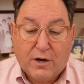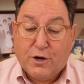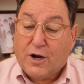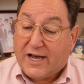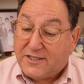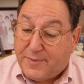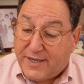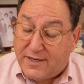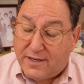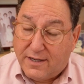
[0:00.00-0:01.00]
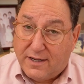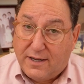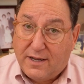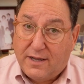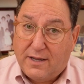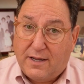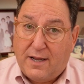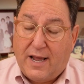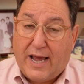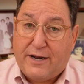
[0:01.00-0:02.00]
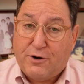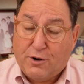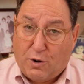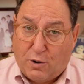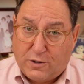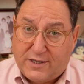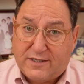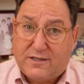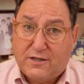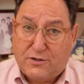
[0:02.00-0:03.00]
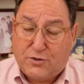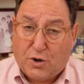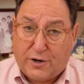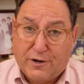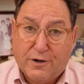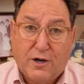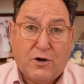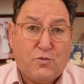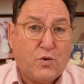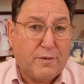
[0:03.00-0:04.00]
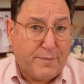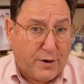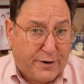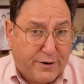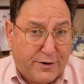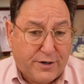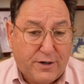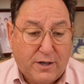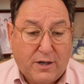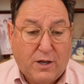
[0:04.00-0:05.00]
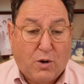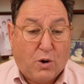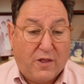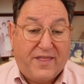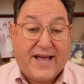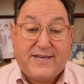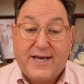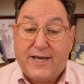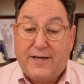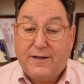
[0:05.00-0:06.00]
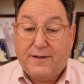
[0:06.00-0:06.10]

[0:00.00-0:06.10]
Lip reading: Her husband and her oldest daughter were murdered on that day.